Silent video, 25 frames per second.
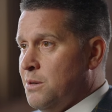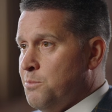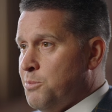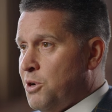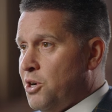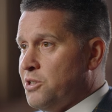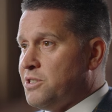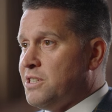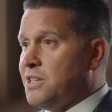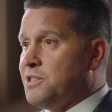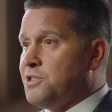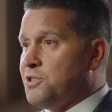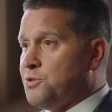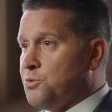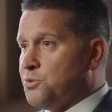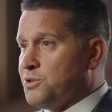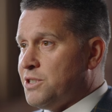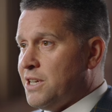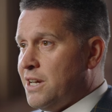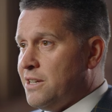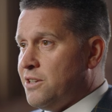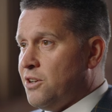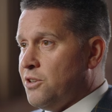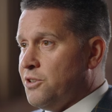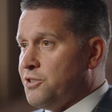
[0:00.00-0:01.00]
by digital
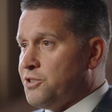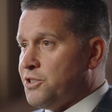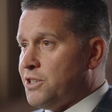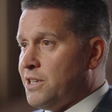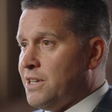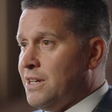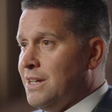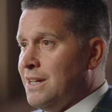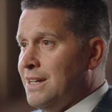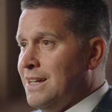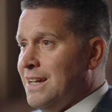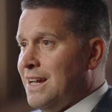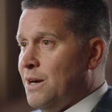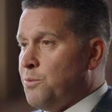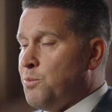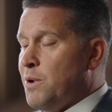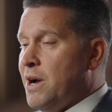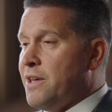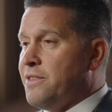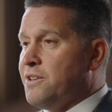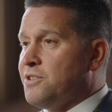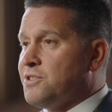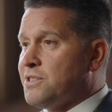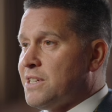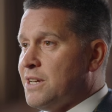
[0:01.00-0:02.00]
technology and
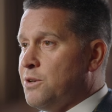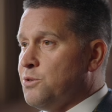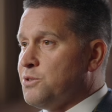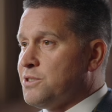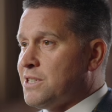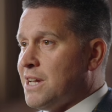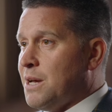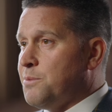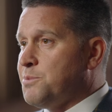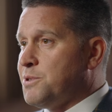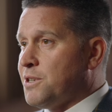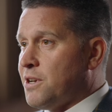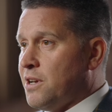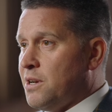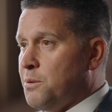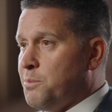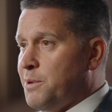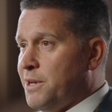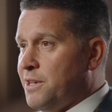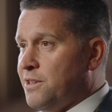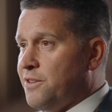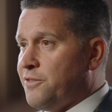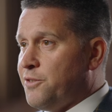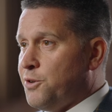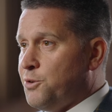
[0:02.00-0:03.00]
where the skills gaps are going to
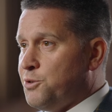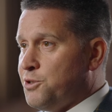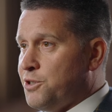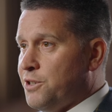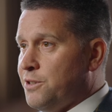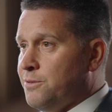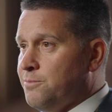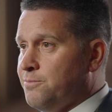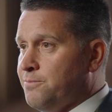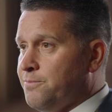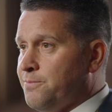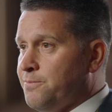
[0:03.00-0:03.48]
be in the future.